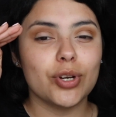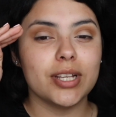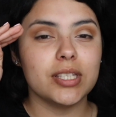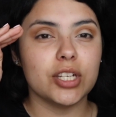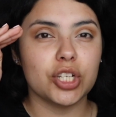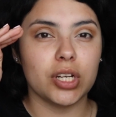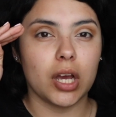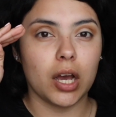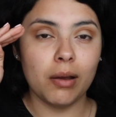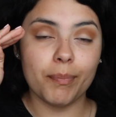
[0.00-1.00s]
transition
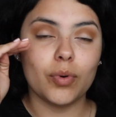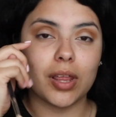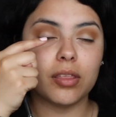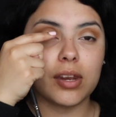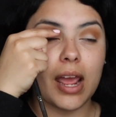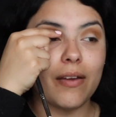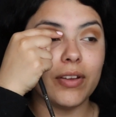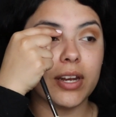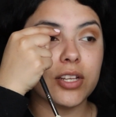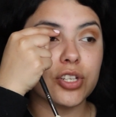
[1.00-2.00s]
up rather than
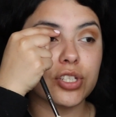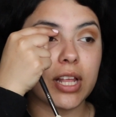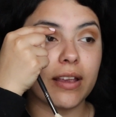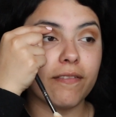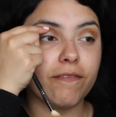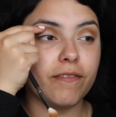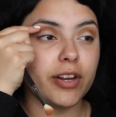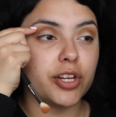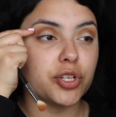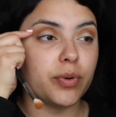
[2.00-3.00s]
having it just like
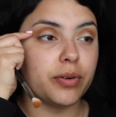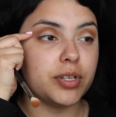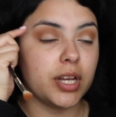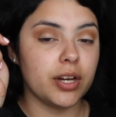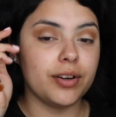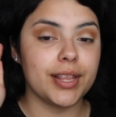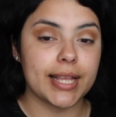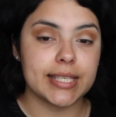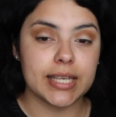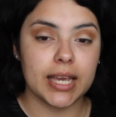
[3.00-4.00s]
finish around here and
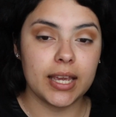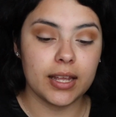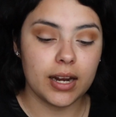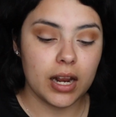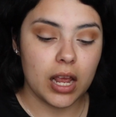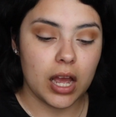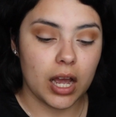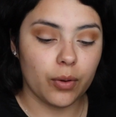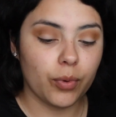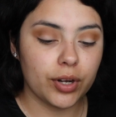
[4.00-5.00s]
that's it.
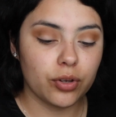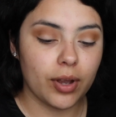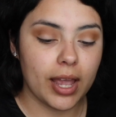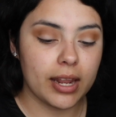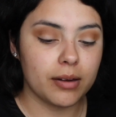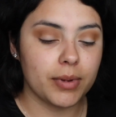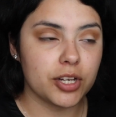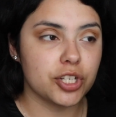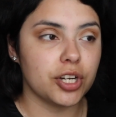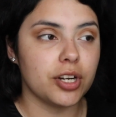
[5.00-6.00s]
I want to go ahead and
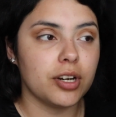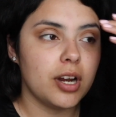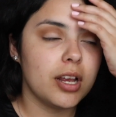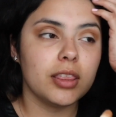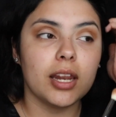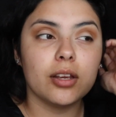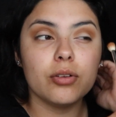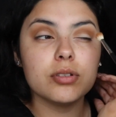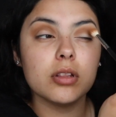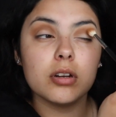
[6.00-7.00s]
make sure that it
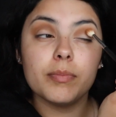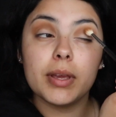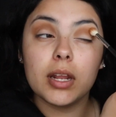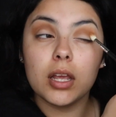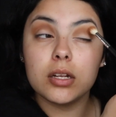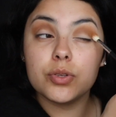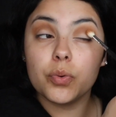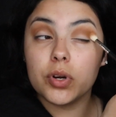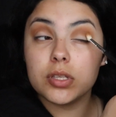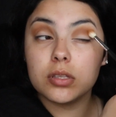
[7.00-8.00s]
goes a little bit in
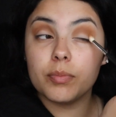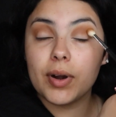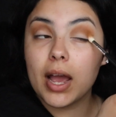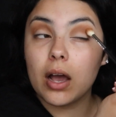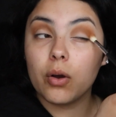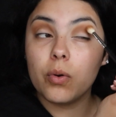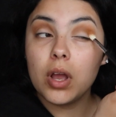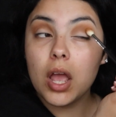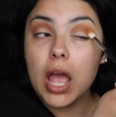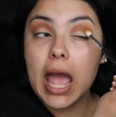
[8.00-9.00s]
towards the brow
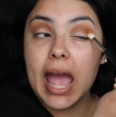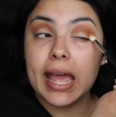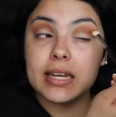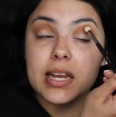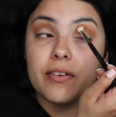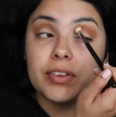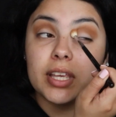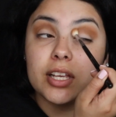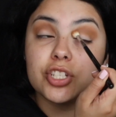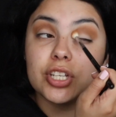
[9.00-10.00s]
and
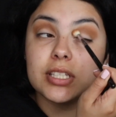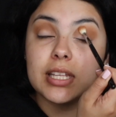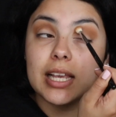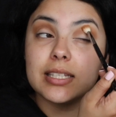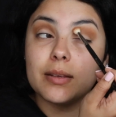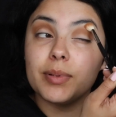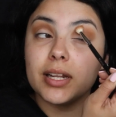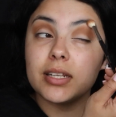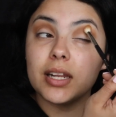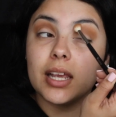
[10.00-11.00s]
everything is just nicely
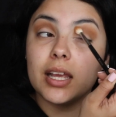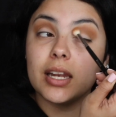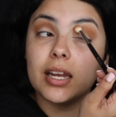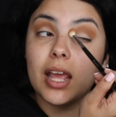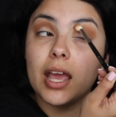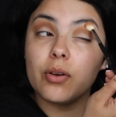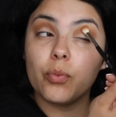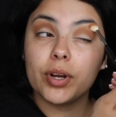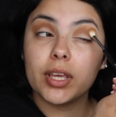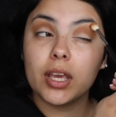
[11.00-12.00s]
blended in and
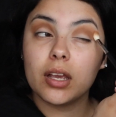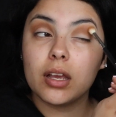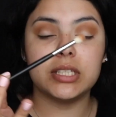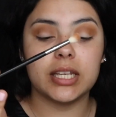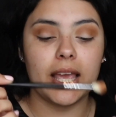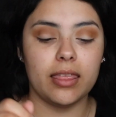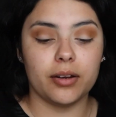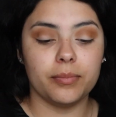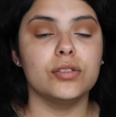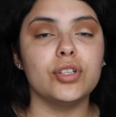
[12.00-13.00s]
working
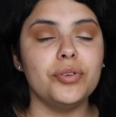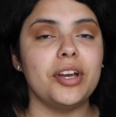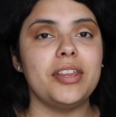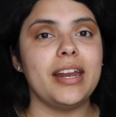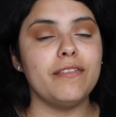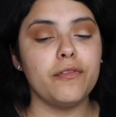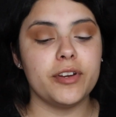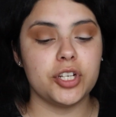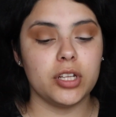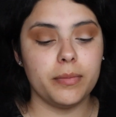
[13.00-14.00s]
together. So now that I've
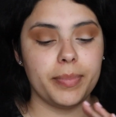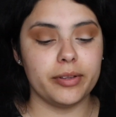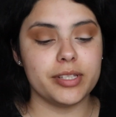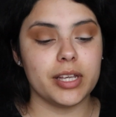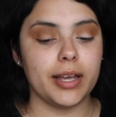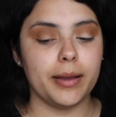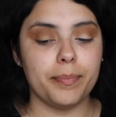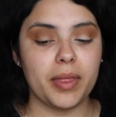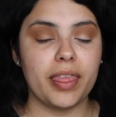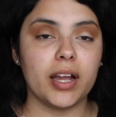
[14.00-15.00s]
officially built
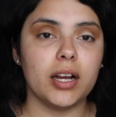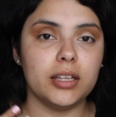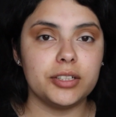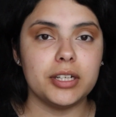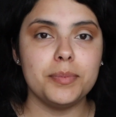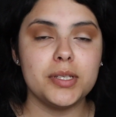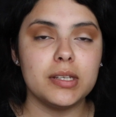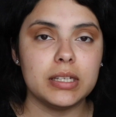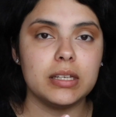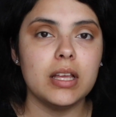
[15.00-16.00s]
up the color up
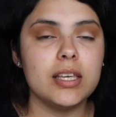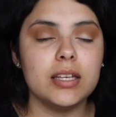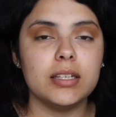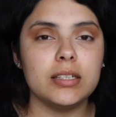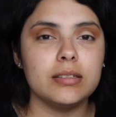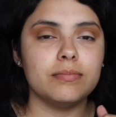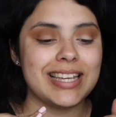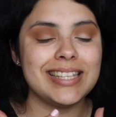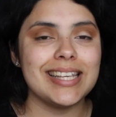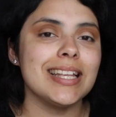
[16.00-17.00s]
to the
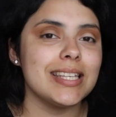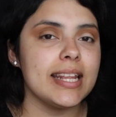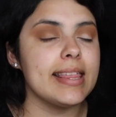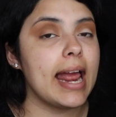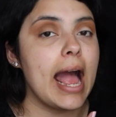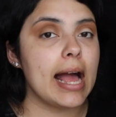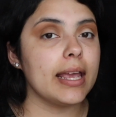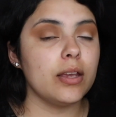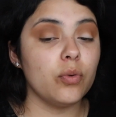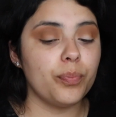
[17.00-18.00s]
intensity that
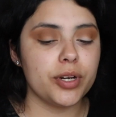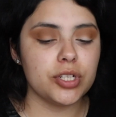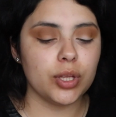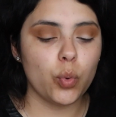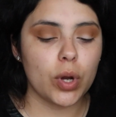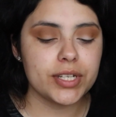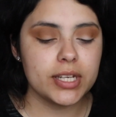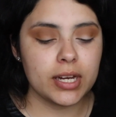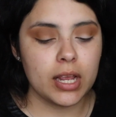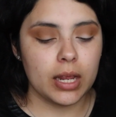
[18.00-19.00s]
I personally
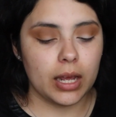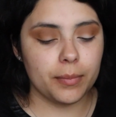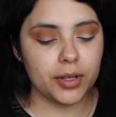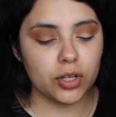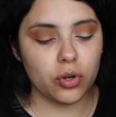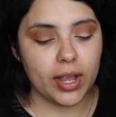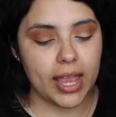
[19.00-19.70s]
wanted, I'm gonna go